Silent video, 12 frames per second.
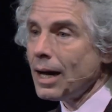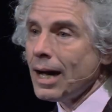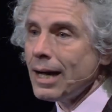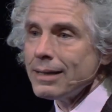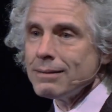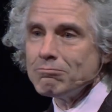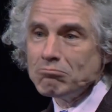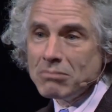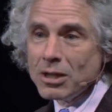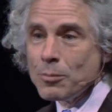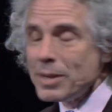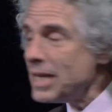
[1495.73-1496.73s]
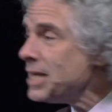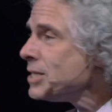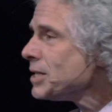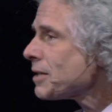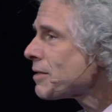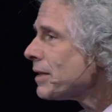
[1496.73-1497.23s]
It would be
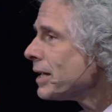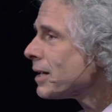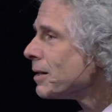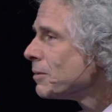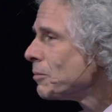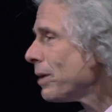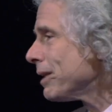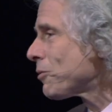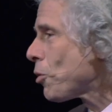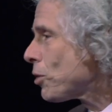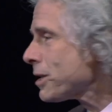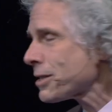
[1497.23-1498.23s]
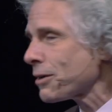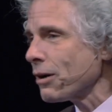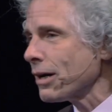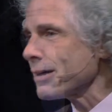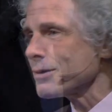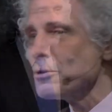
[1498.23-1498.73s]
easy to think, well, of course there
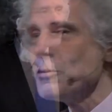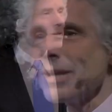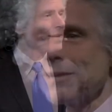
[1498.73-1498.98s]
aren't. Who